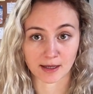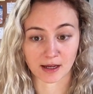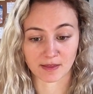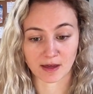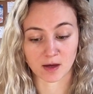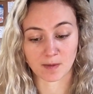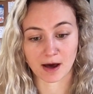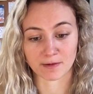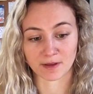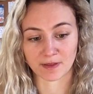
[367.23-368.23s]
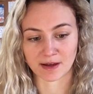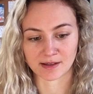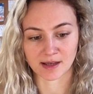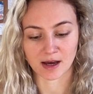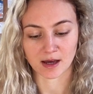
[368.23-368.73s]
And I think about the
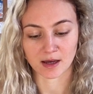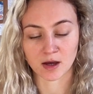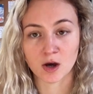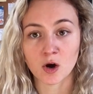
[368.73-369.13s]
things I